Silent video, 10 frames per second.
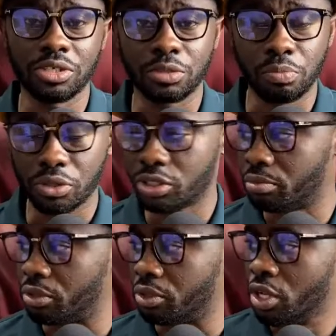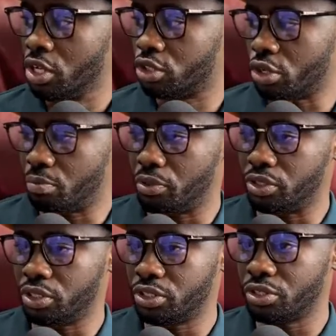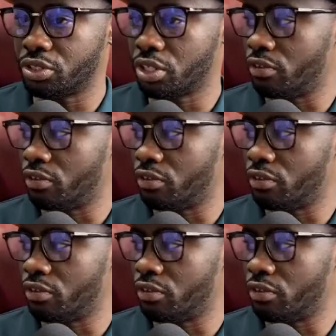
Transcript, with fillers: as possible, so you position yourself